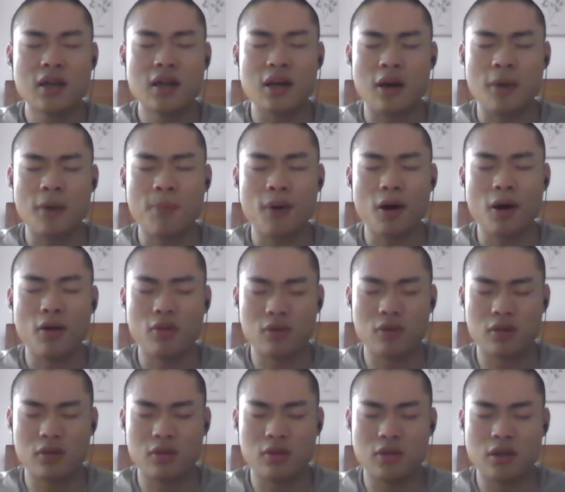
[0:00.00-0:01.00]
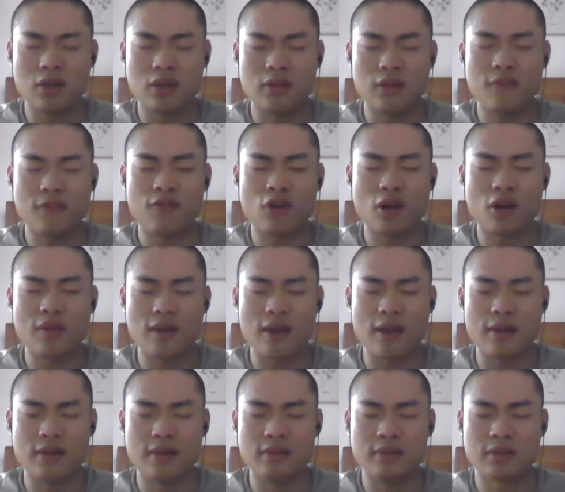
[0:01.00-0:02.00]
Apollo on the front
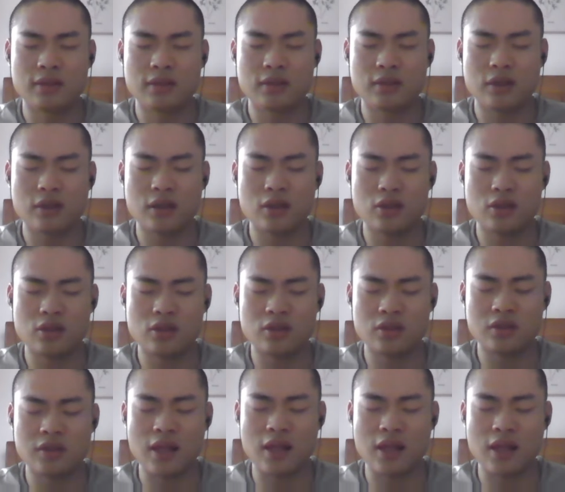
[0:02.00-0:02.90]
end. Is that